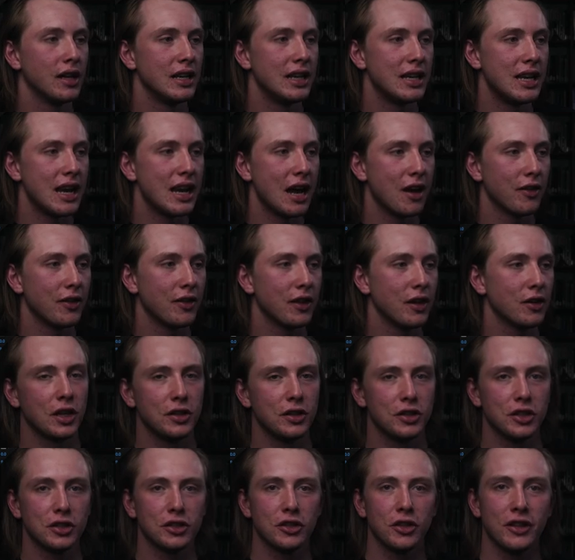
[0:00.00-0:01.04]
down there
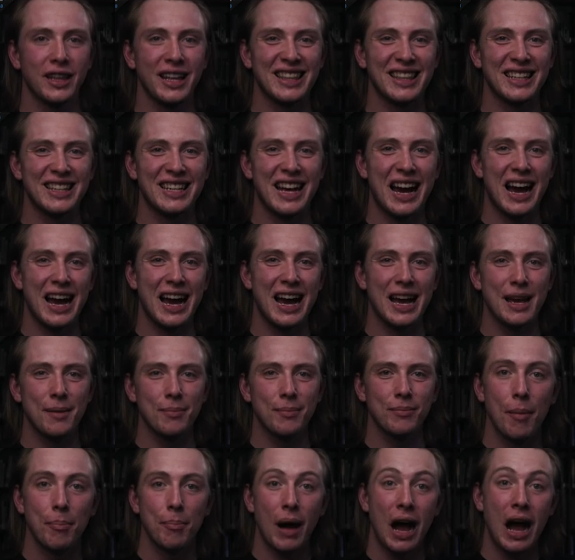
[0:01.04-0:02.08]
just so that the time
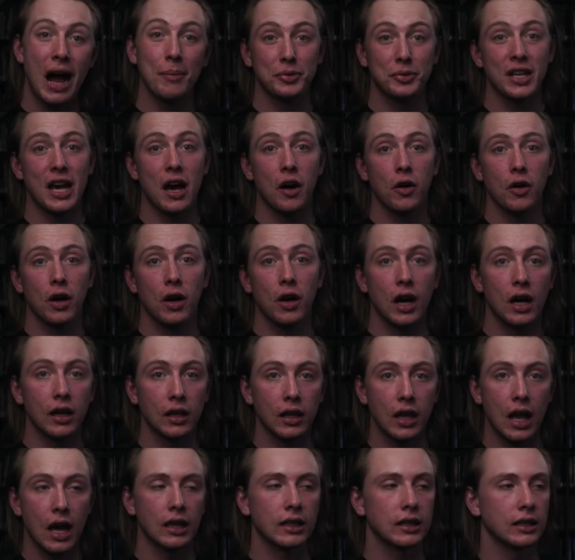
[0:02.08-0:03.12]
pops out a
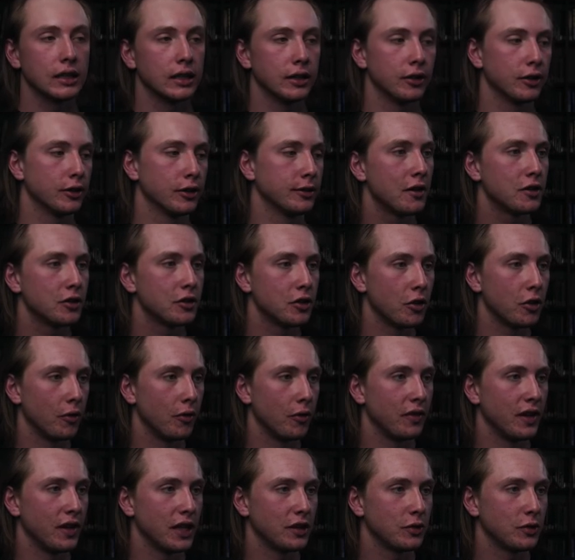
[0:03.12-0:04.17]
lot clearer. So
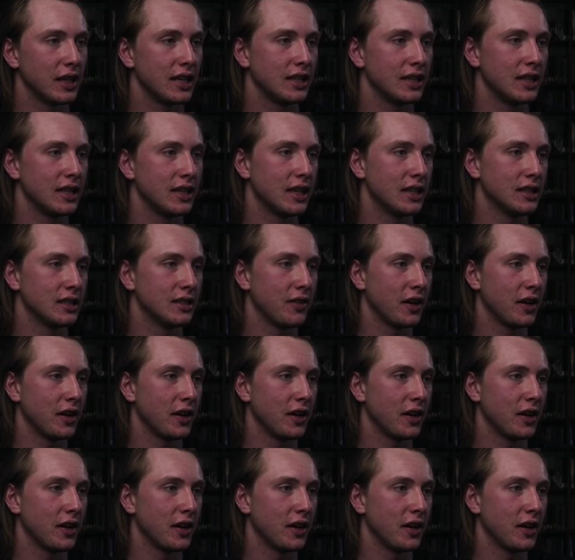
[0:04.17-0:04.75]
that's what that does.